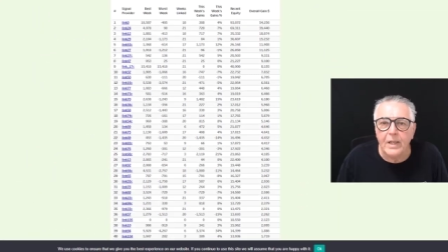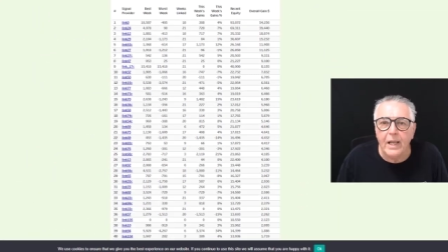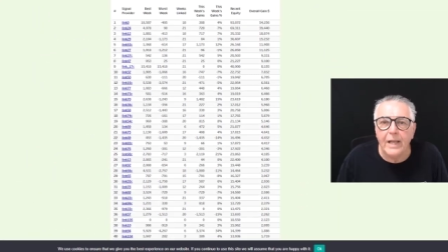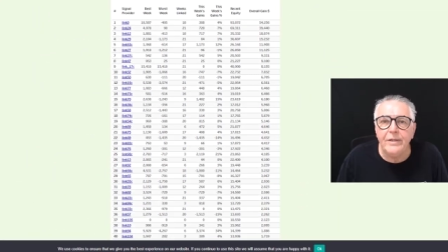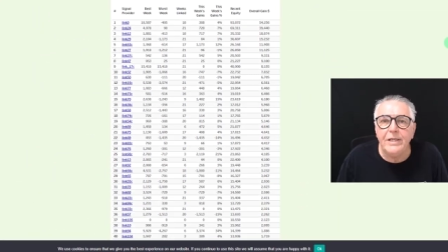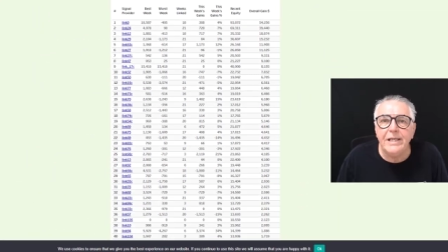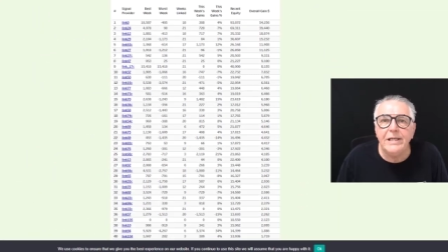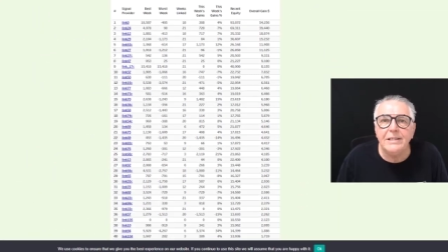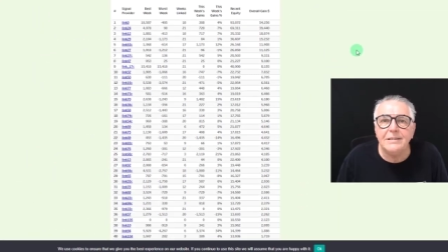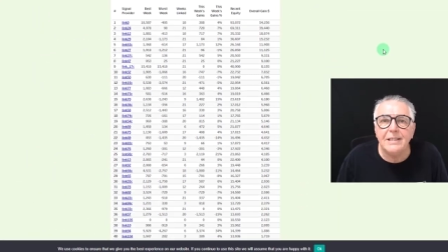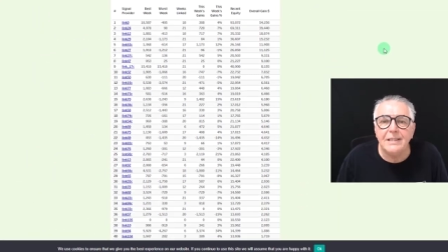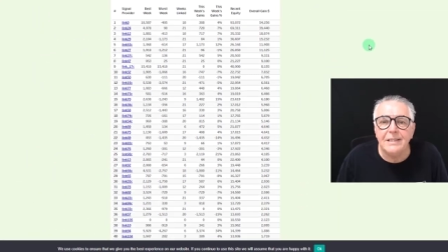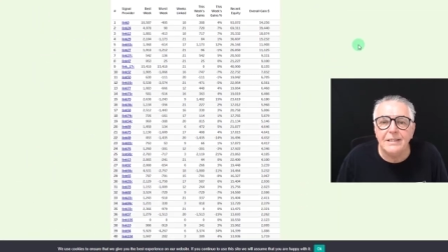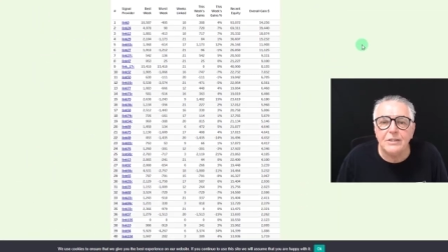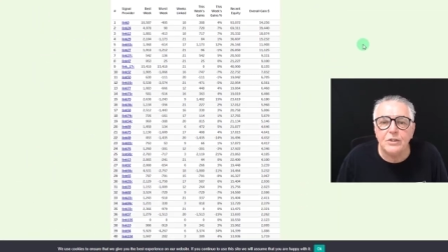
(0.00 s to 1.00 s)
and here's a
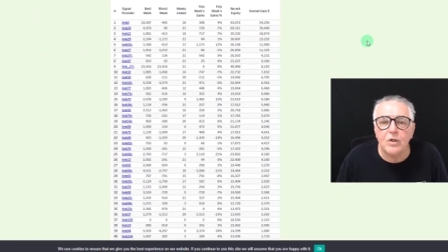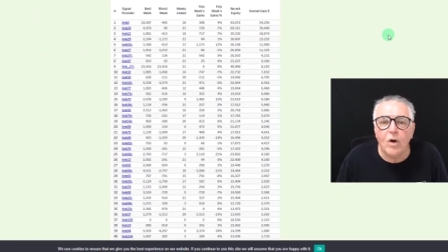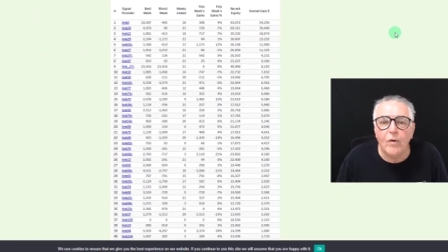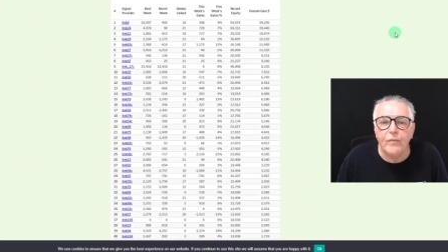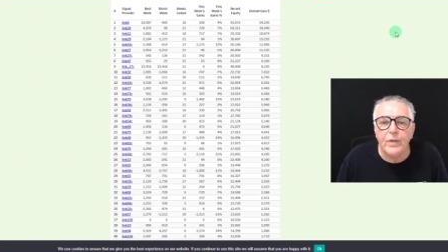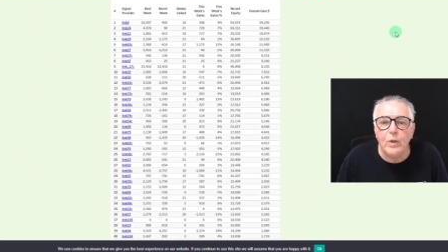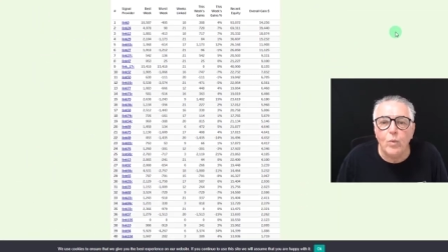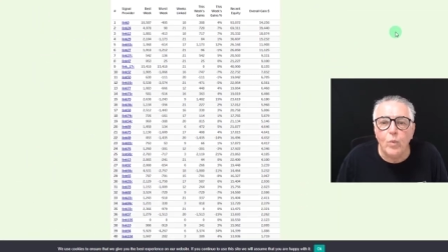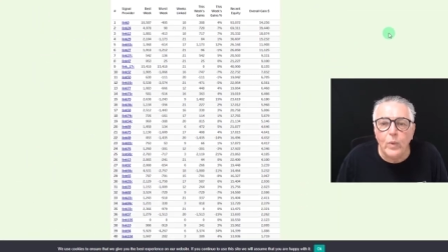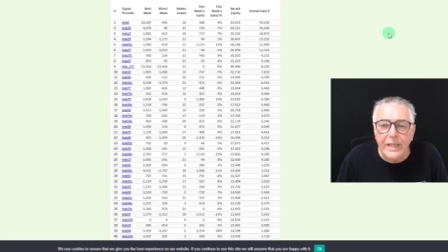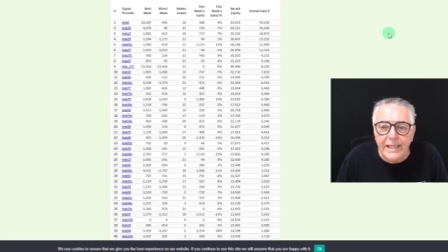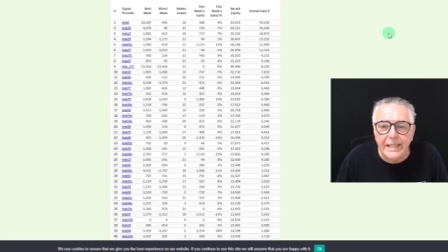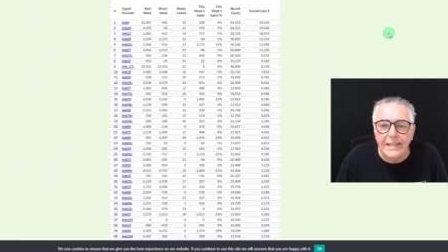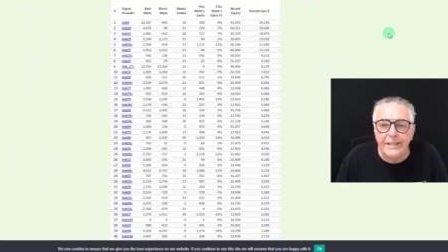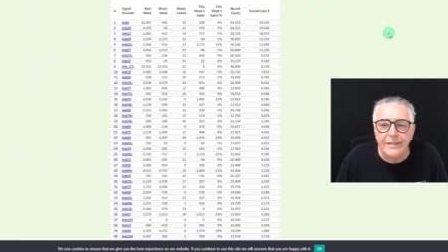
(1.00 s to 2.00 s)
list of the
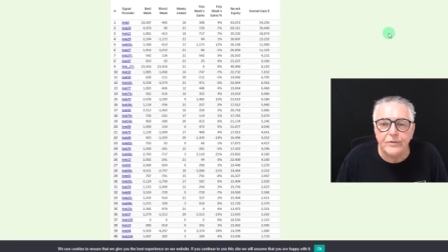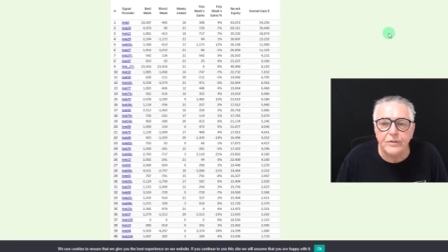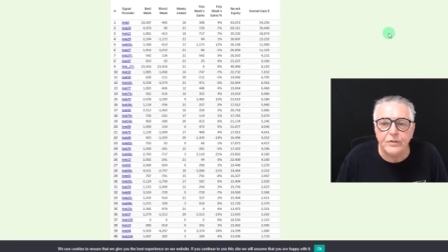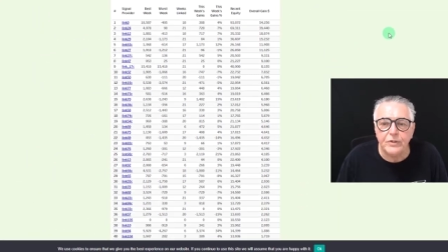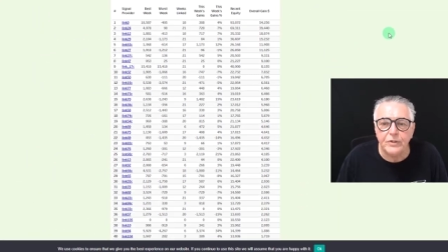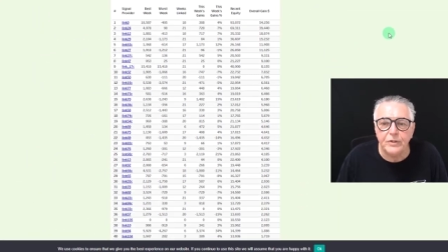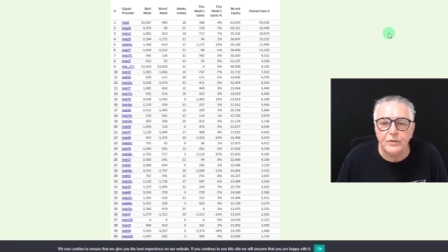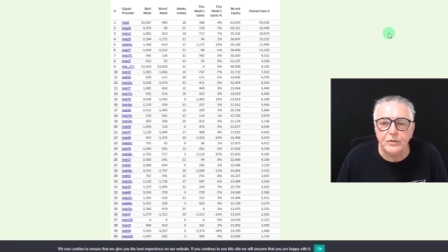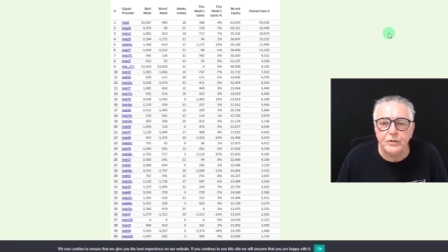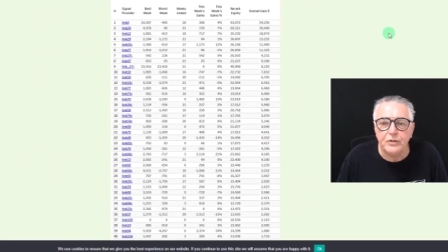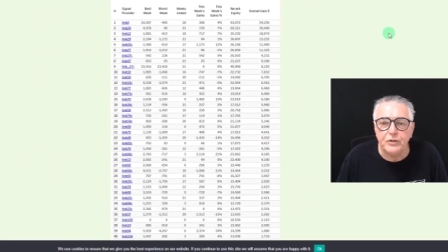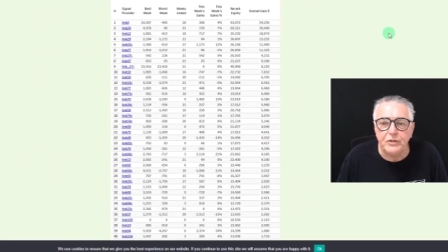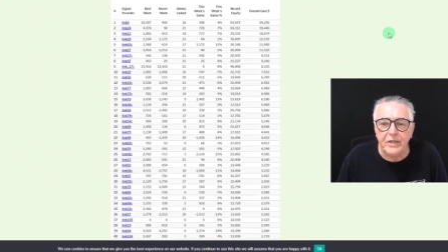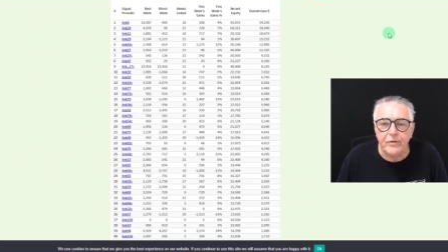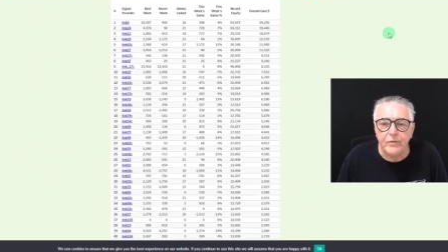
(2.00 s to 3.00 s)
weekly returns
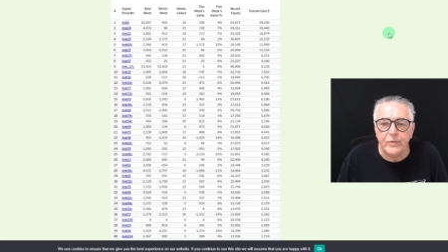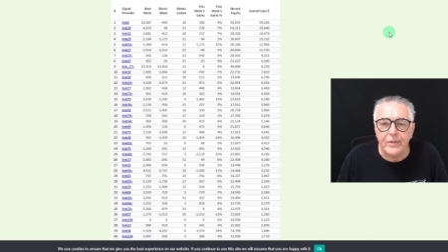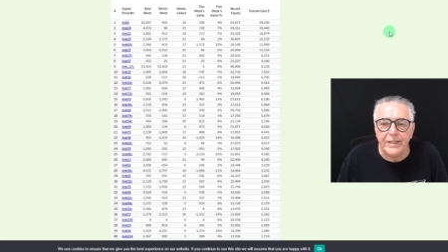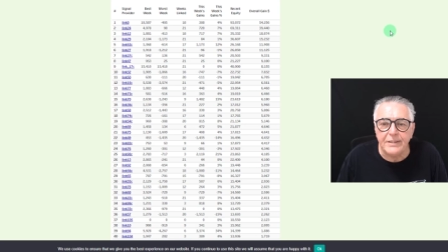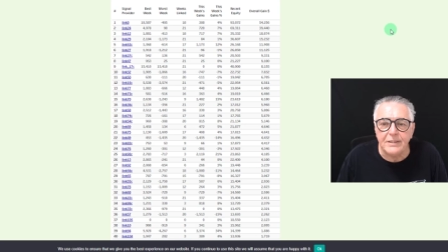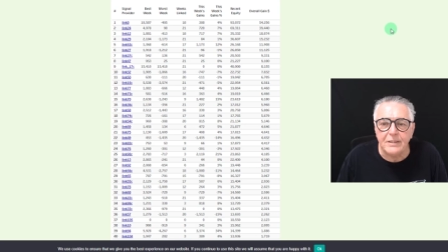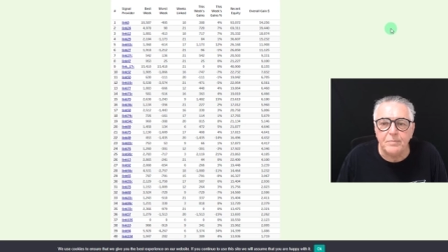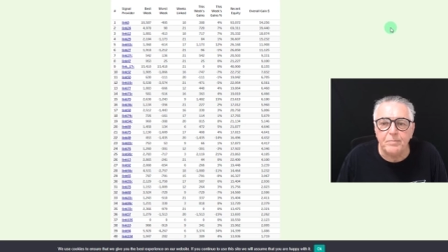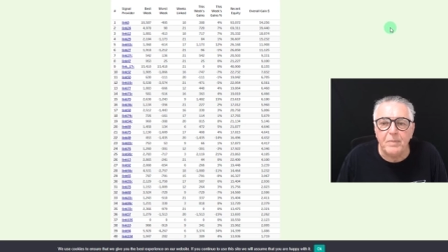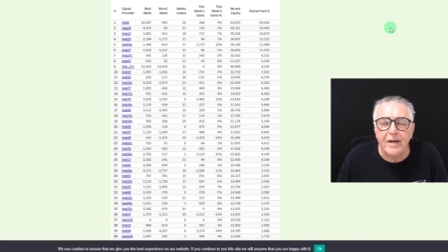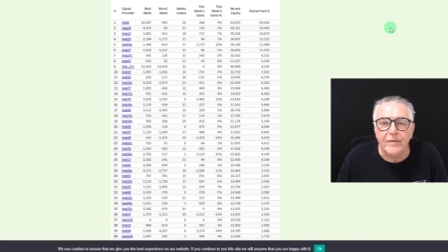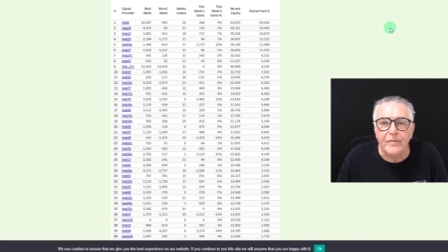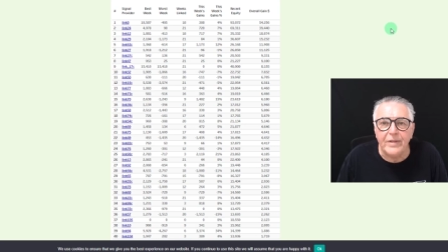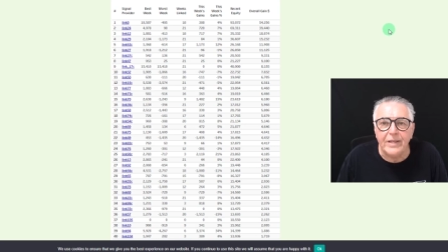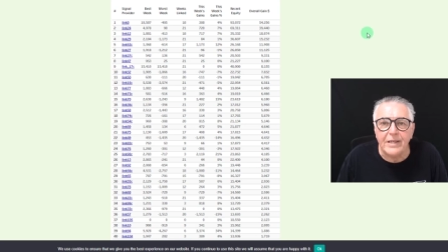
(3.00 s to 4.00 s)
generated
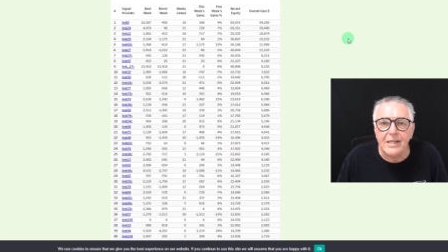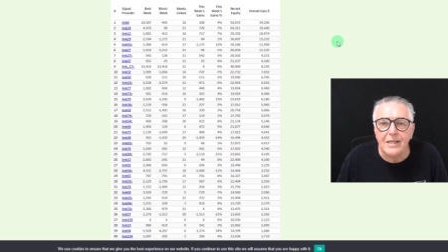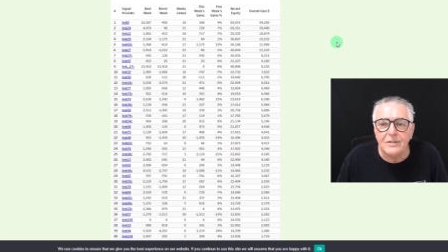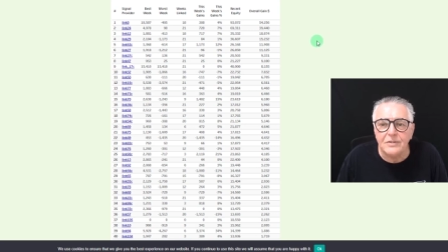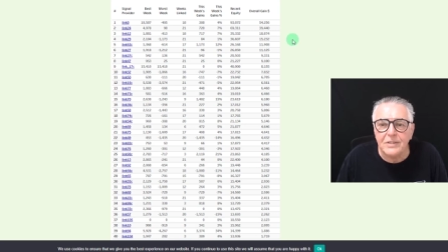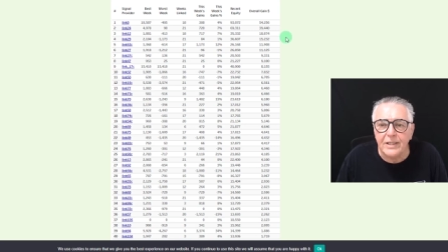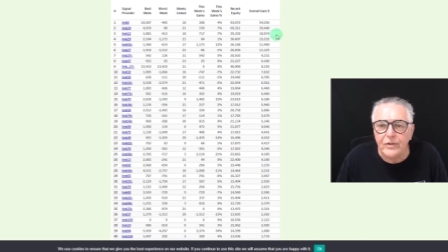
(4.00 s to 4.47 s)
by the accounts.